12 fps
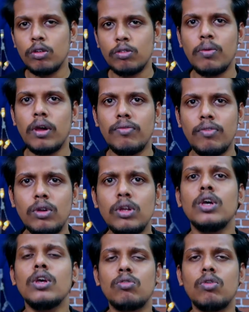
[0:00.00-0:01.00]
One smartphone.
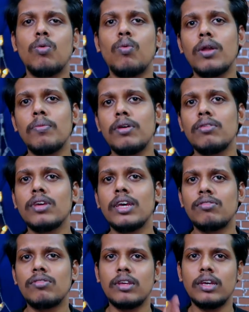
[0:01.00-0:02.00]
So OnePlus
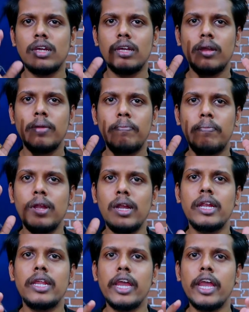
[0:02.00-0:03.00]
has
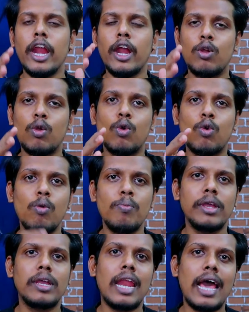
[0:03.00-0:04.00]
built the
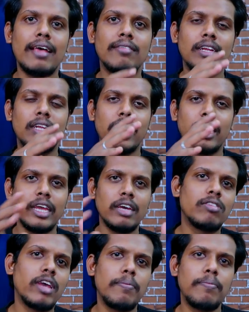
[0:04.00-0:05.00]
electrochromic glass at the rear
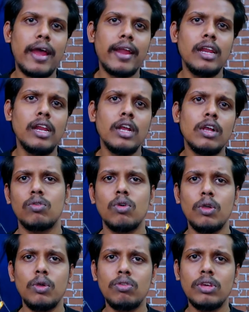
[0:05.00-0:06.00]
side panel.
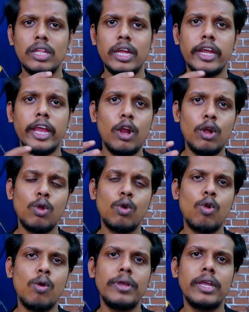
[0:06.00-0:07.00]
So using that
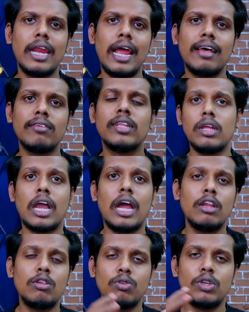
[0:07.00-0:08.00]
electrochromic glass, the
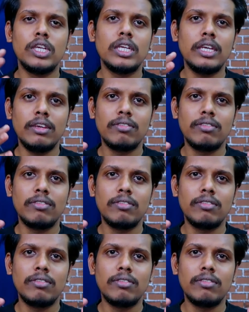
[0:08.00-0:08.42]
color switching